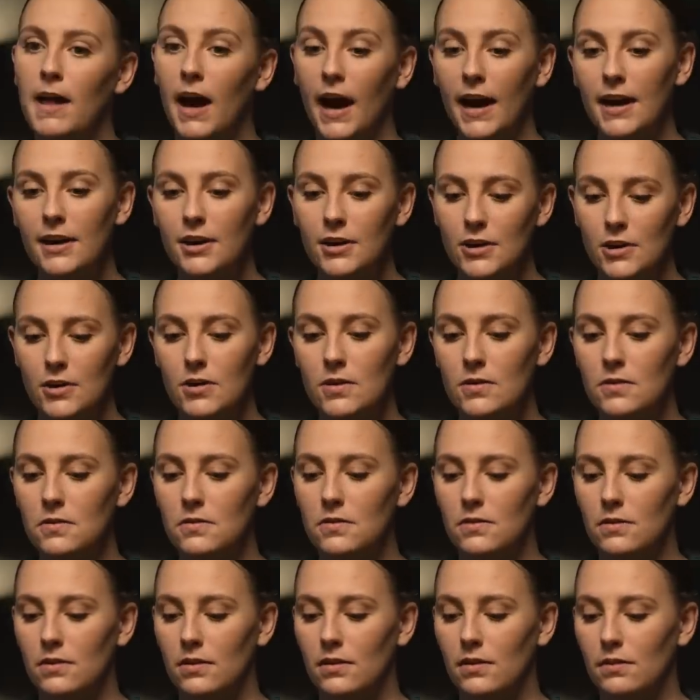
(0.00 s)
I
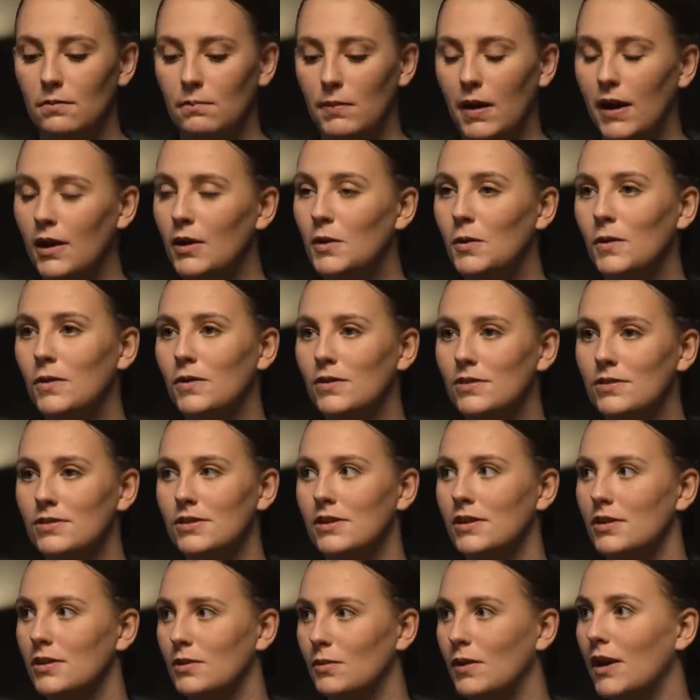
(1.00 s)
knew my goal.
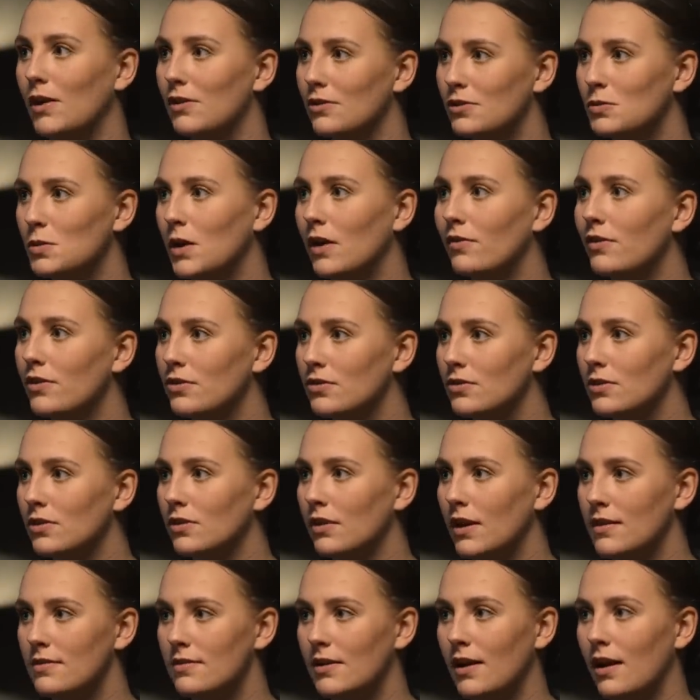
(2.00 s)
So when I was twelve years
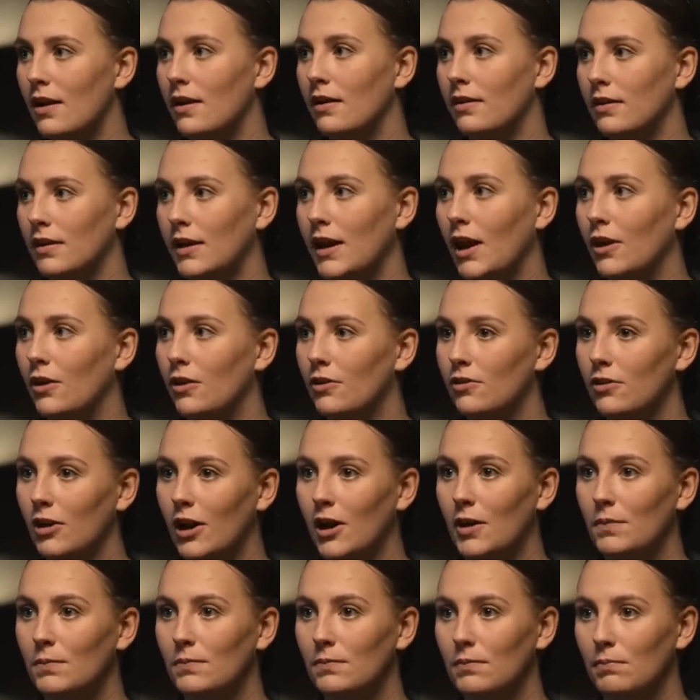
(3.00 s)
old, I sat on the
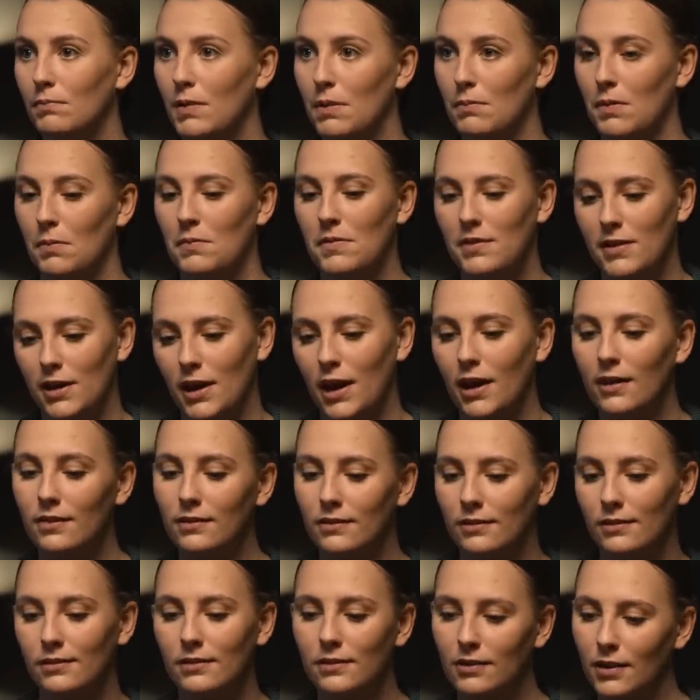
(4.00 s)
countertop, my mum and
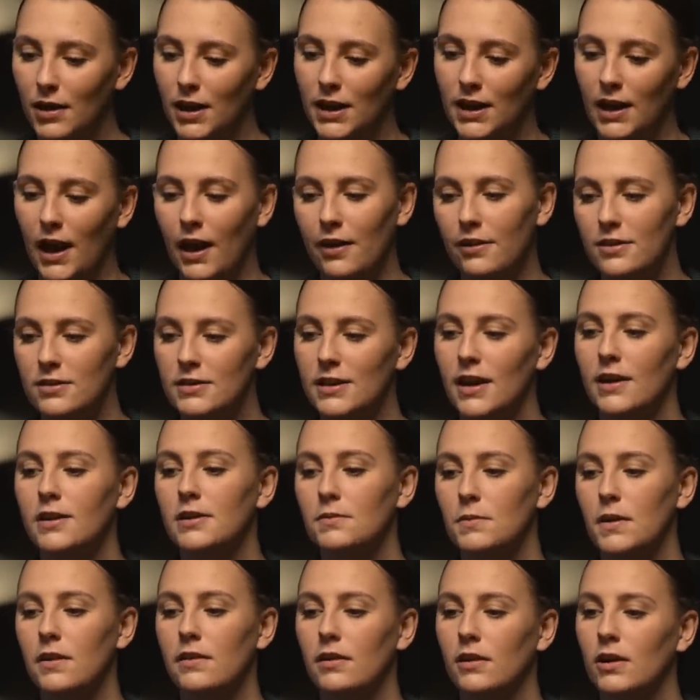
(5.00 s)
dad on either
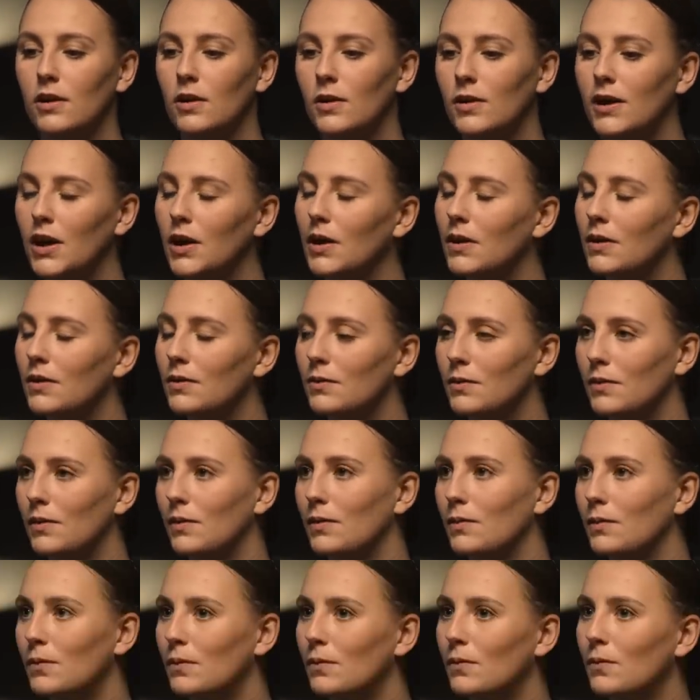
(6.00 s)
side of me, and they go, okay,
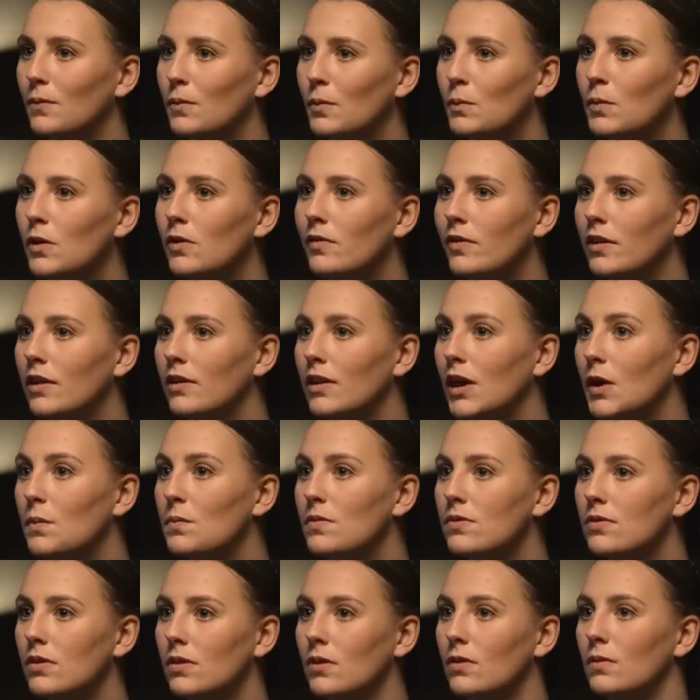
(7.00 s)
well, we're moving
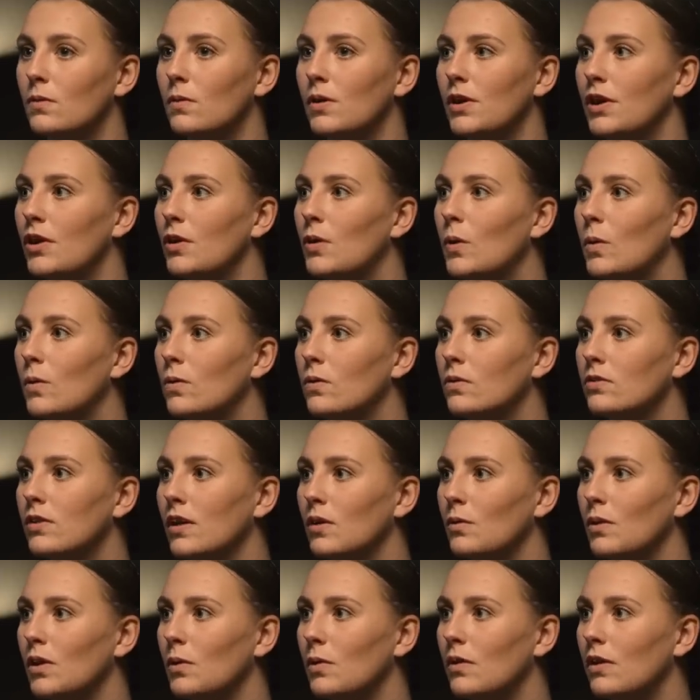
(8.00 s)
clubs, so what are your
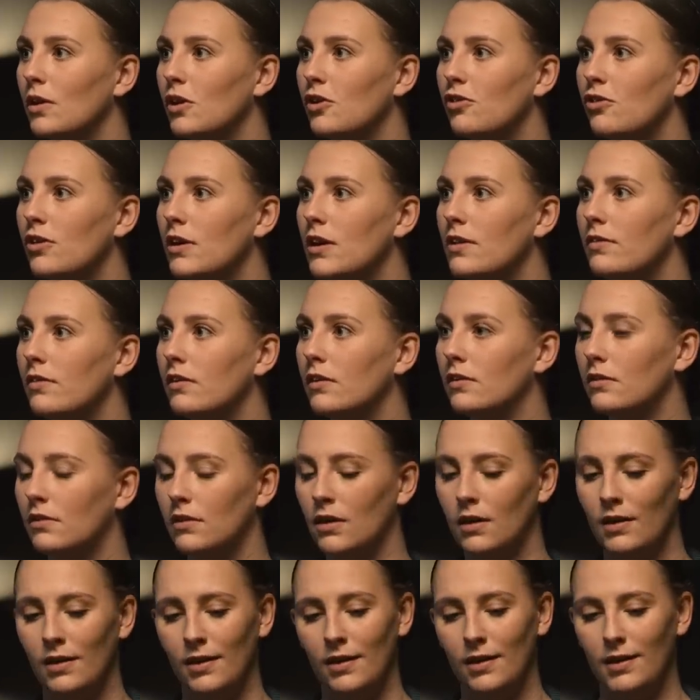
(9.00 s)
goals? Like, what do you want to achieve? And
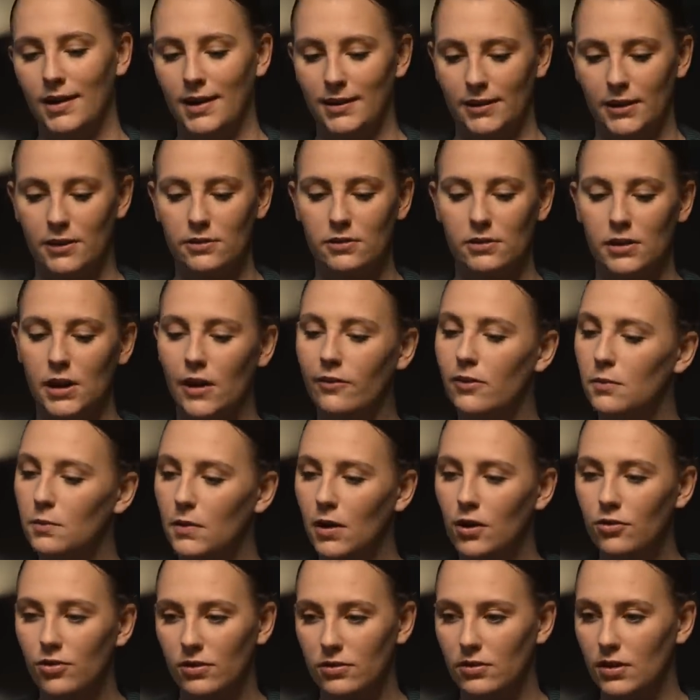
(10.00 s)
I listed off a
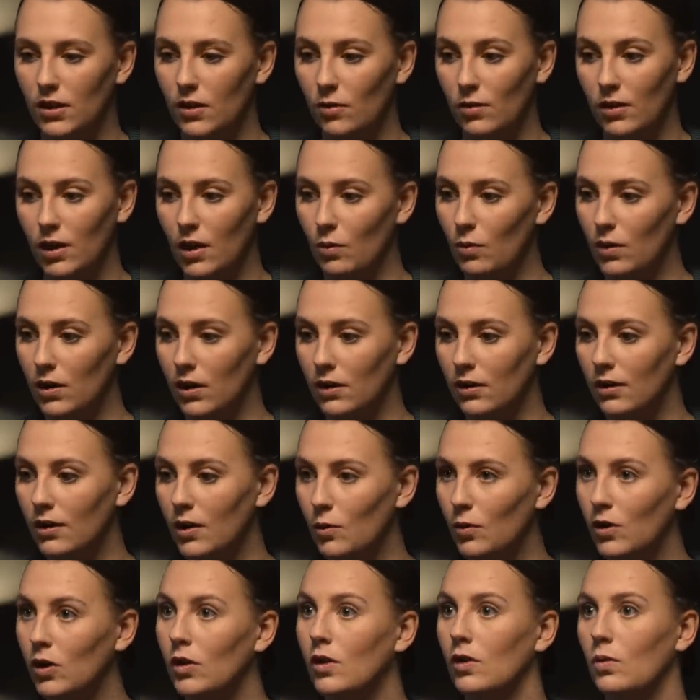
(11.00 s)
bunch. I said, well, I want to
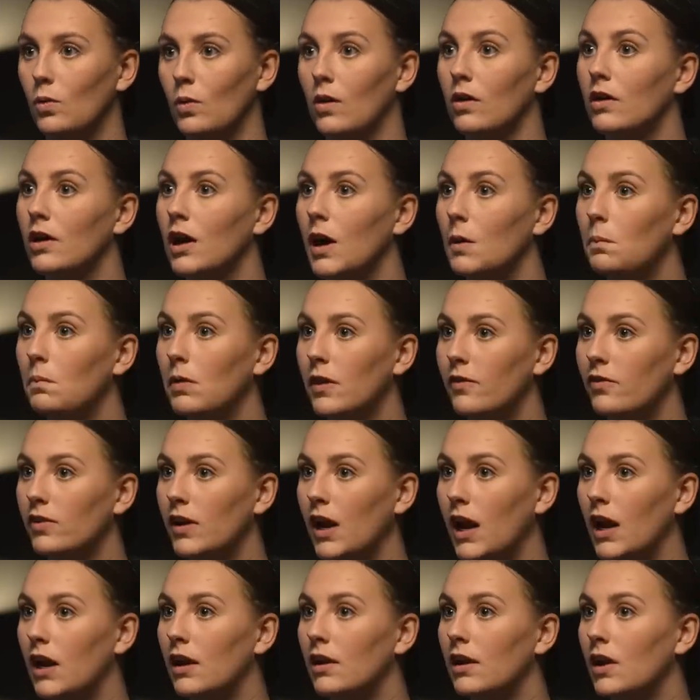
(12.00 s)
I want to go to a World Cup, play
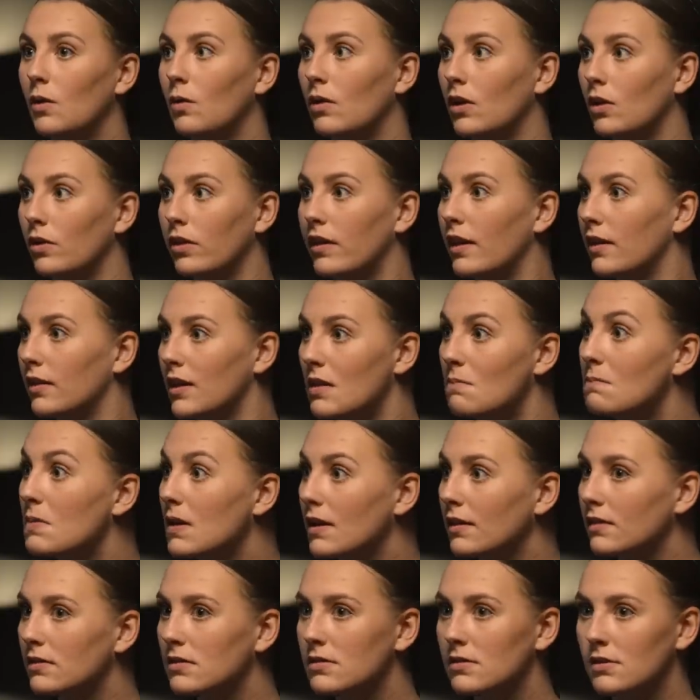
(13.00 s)
for Canada, I want to go to the
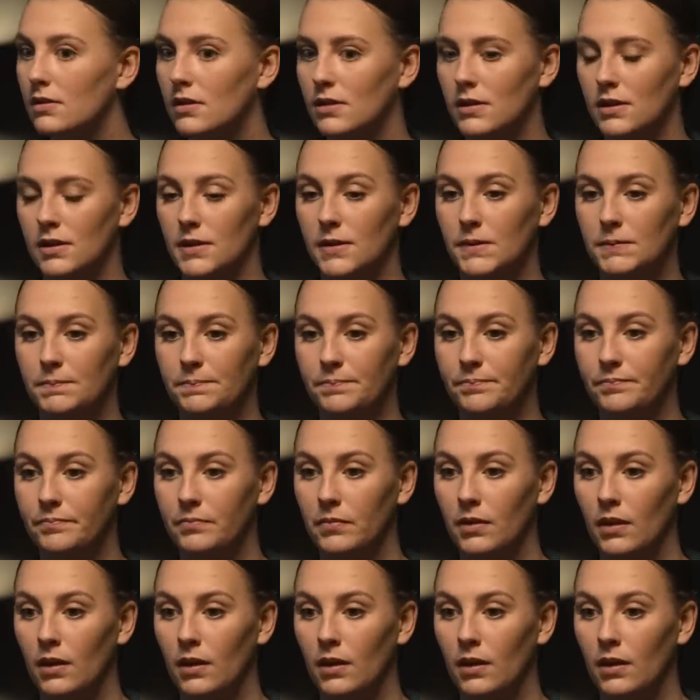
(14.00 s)
Olympics, um,